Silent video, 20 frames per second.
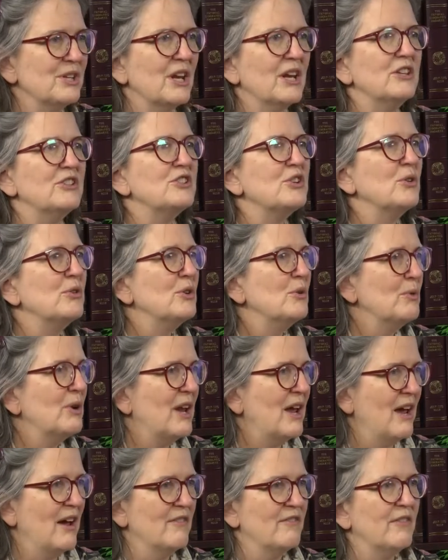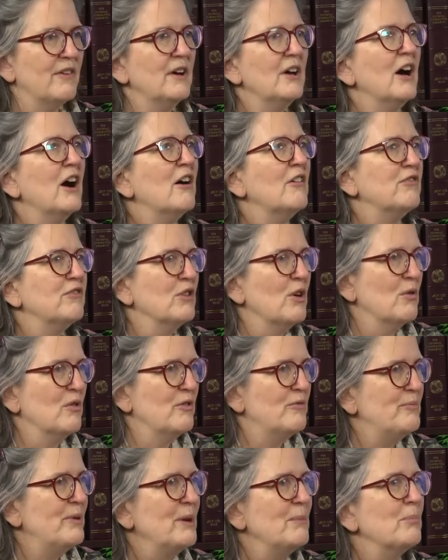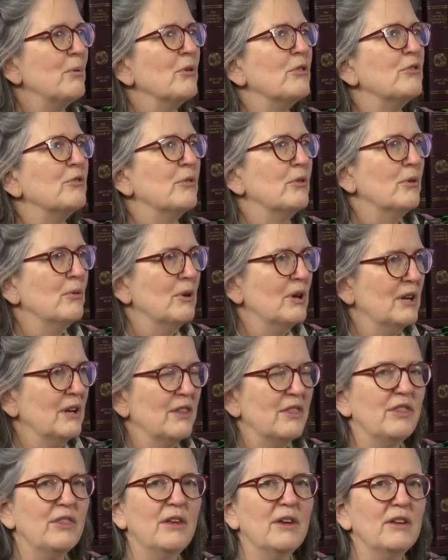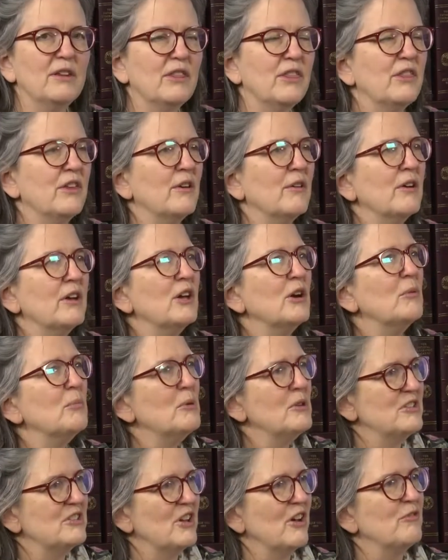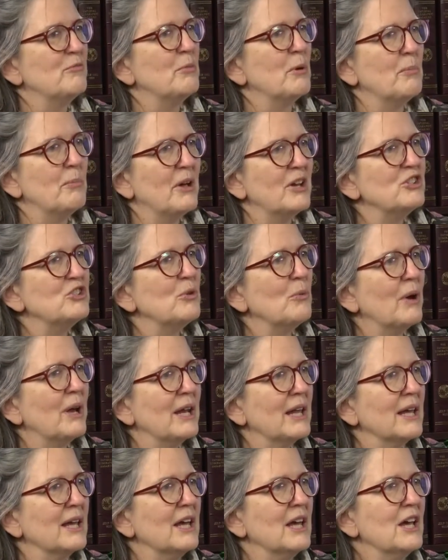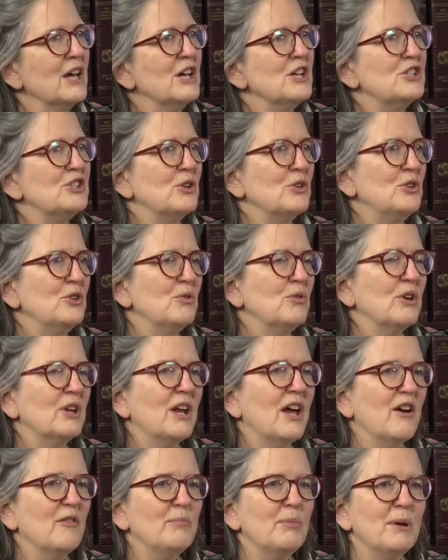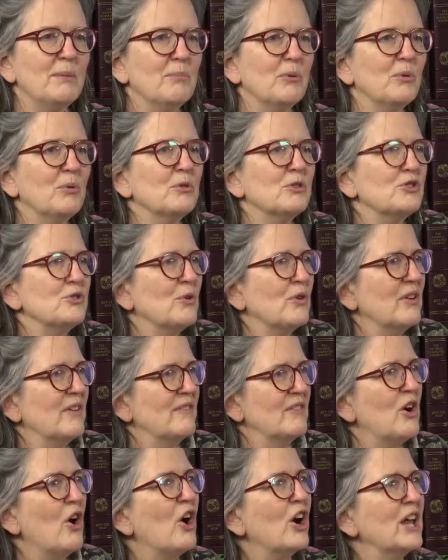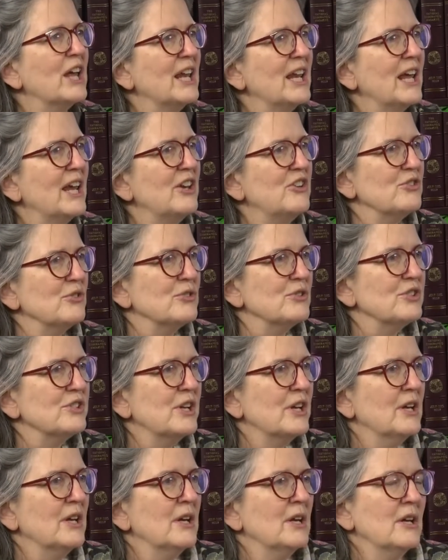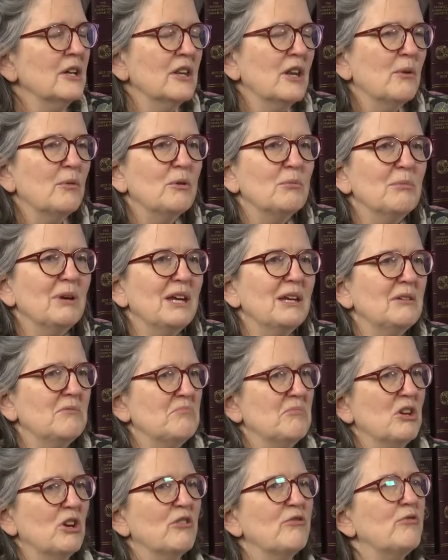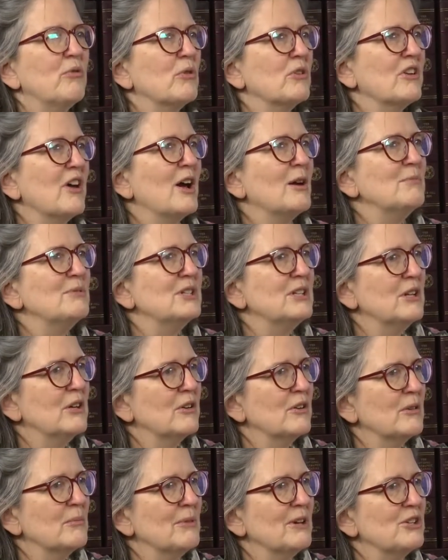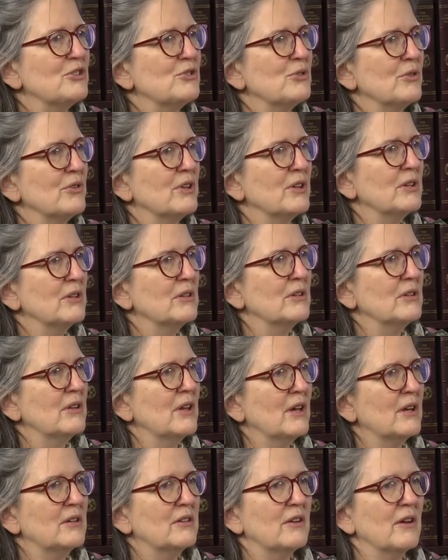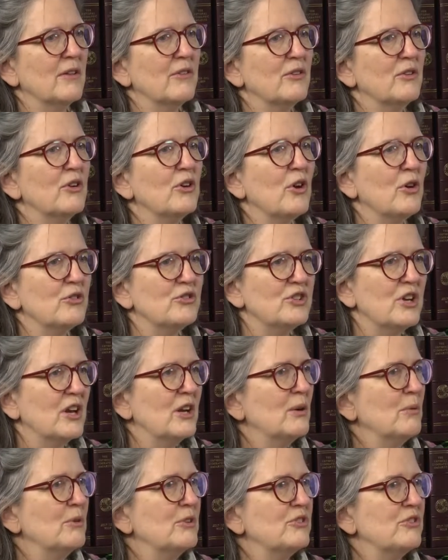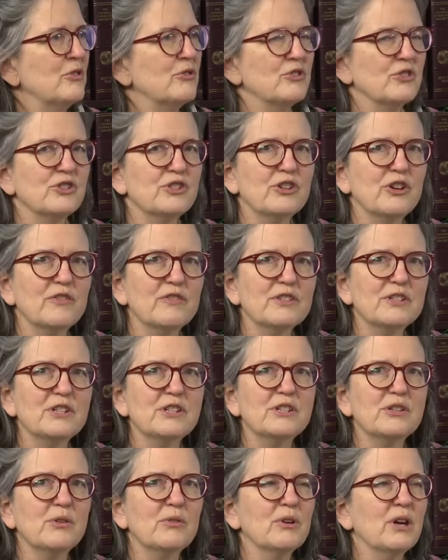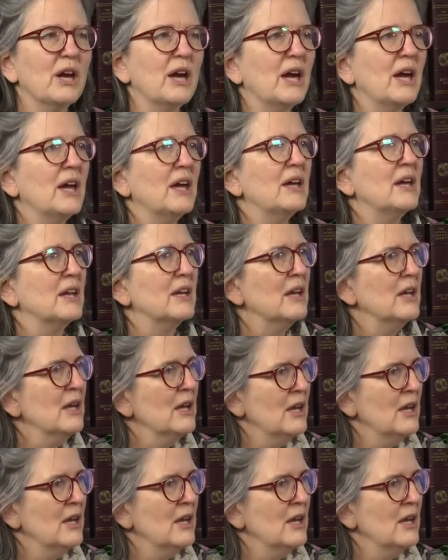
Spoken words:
and so you would have a flow of people through, and in theory it would be self-perpetuating. So you could have people who are sort of like guardian angels that would meet 4 times a year to make sure that they're negotiating with social services okay, and